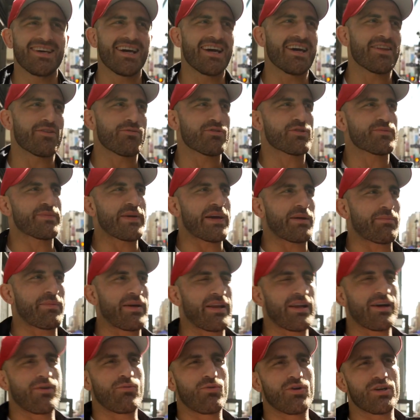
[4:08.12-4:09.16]
Yeah, the respect,
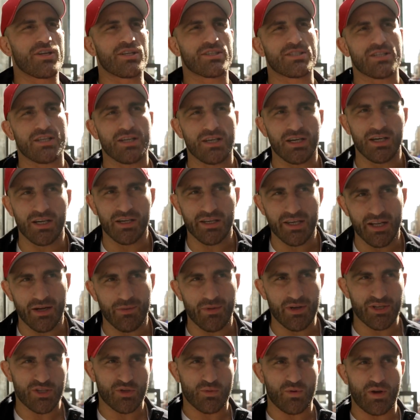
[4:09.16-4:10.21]
man. I wanted to, you know,
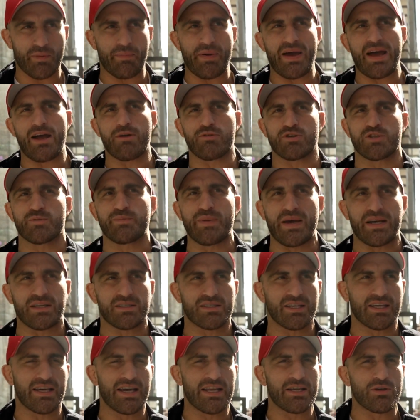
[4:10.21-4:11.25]
we just want to pay our
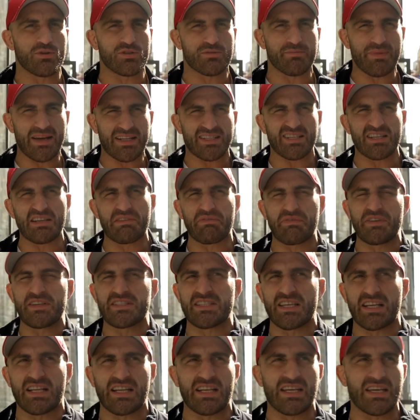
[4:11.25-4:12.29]
respects. Again, he was mentally,
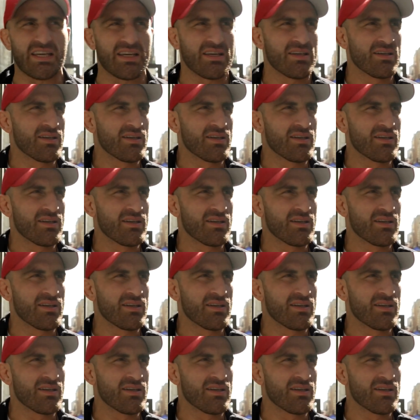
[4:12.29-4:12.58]
physically,